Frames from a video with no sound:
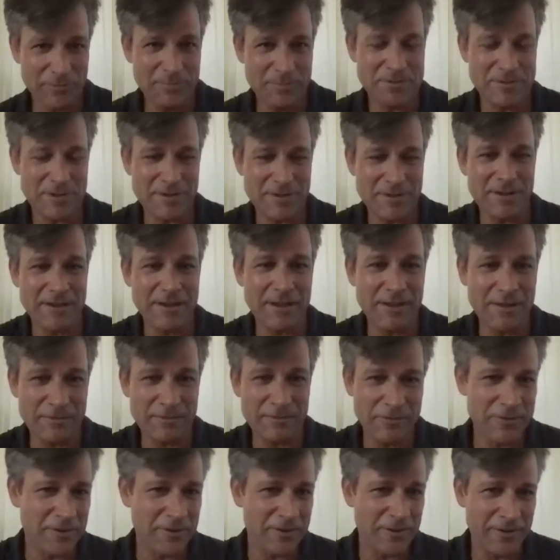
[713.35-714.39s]
Southern
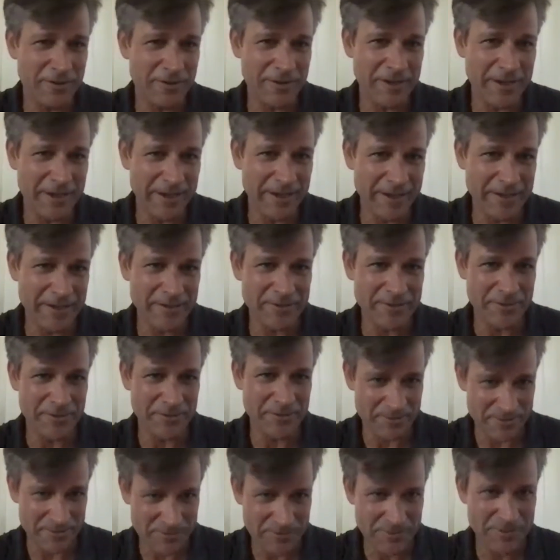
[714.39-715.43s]
California, all you had in your
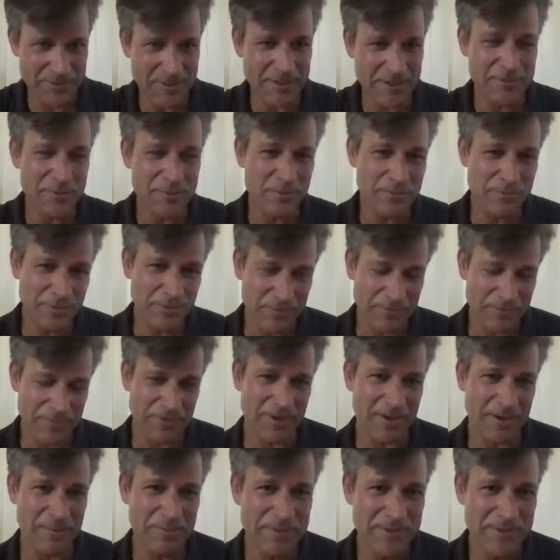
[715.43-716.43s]
suitcase were flip flops.